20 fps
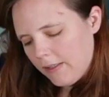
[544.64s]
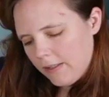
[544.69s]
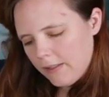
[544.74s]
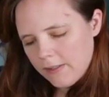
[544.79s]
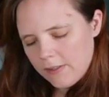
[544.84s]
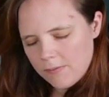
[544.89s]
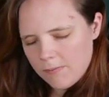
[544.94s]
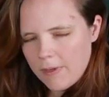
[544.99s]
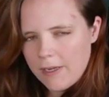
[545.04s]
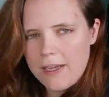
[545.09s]

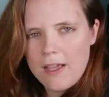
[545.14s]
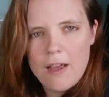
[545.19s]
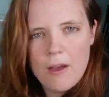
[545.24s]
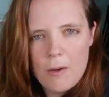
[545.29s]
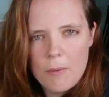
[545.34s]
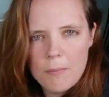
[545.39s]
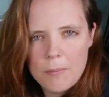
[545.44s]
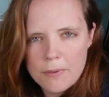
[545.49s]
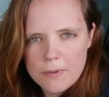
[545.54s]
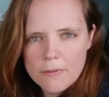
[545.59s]
this might
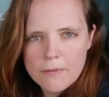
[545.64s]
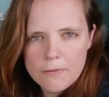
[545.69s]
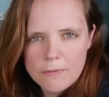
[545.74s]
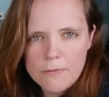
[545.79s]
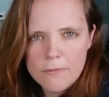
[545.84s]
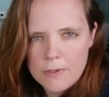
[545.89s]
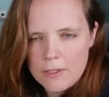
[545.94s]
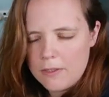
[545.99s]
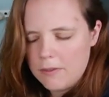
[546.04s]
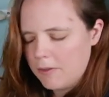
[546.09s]
help
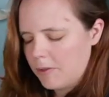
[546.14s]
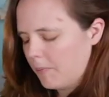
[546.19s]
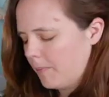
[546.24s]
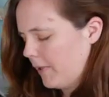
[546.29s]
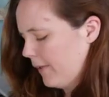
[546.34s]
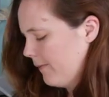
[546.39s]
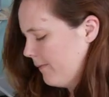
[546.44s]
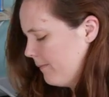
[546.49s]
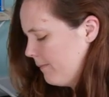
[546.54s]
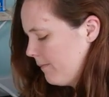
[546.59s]
a little bit.
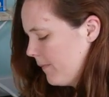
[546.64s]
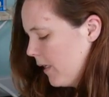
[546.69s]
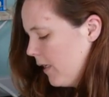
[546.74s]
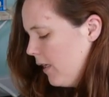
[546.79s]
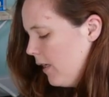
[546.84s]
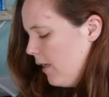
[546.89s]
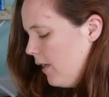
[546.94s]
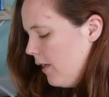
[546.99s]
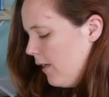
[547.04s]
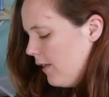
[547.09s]

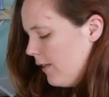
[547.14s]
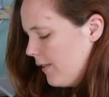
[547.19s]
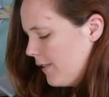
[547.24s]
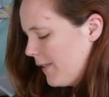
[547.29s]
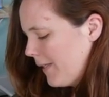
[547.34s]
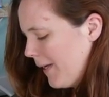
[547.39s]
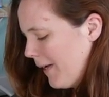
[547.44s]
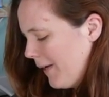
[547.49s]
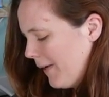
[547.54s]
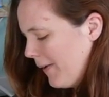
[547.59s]

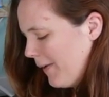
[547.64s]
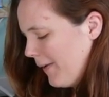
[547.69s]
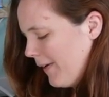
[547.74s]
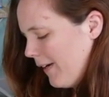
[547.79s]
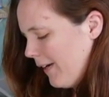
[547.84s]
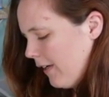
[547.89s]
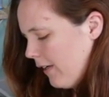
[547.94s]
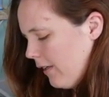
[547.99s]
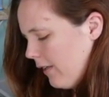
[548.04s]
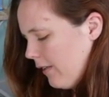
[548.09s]
So
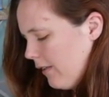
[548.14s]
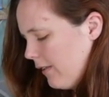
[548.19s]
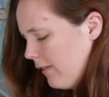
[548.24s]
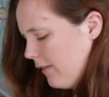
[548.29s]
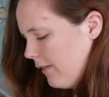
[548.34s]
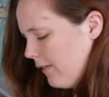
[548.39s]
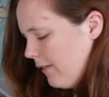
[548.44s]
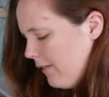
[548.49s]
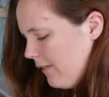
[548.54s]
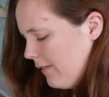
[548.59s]
I
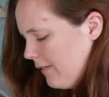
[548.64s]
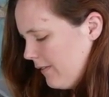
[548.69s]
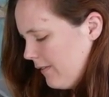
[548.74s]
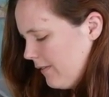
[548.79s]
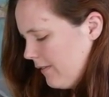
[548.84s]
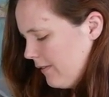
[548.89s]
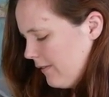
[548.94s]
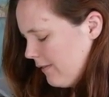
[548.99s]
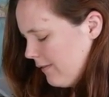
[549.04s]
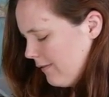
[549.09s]

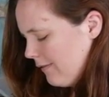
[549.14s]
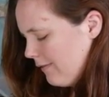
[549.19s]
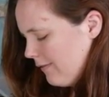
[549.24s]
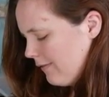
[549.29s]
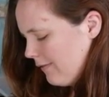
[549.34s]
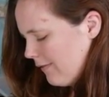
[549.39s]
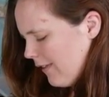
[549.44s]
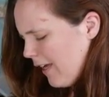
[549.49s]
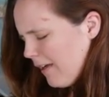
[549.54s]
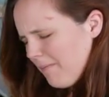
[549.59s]

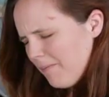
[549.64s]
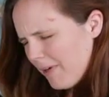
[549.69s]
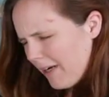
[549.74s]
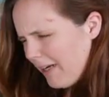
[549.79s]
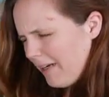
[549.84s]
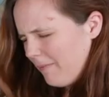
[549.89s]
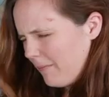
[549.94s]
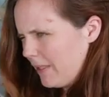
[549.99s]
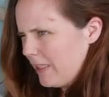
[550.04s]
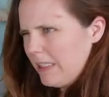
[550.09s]

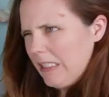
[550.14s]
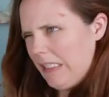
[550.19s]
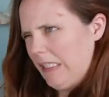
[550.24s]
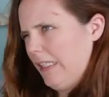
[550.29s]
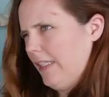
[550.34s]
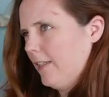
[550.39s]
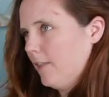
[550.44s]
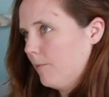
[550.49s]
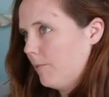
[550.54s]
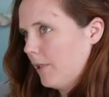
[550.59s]
might be
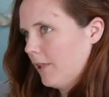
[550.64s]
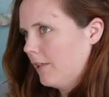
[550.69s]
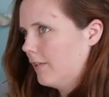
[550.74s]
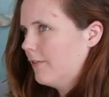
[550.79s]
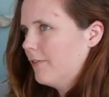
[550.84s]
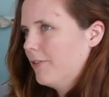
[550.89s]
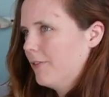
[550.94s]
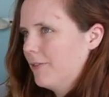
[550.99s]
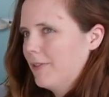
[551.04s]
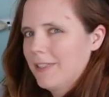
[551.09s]
ticky about a
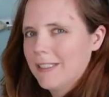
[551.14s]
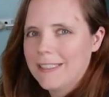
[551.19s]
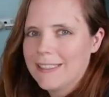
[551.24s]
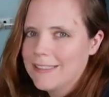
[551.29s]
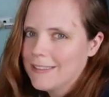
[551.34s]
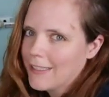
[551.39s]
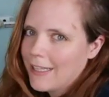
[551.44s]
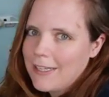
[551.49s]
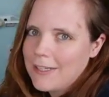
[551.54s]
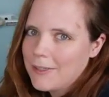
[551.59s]
few
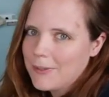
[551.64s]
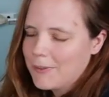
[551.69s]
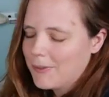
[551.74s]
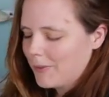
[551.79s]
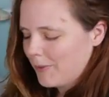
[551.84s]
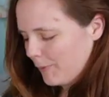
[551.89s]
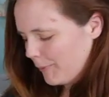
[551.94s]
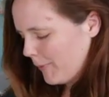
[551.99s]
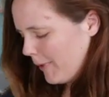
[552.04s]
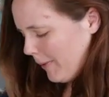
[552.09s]
things. I don't
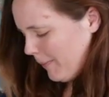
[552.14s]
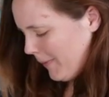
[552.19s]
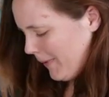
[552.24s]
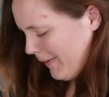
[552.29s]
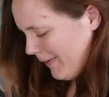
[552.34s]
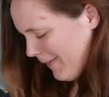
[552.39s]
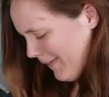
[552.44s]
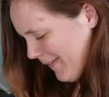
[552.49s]
know, maybe.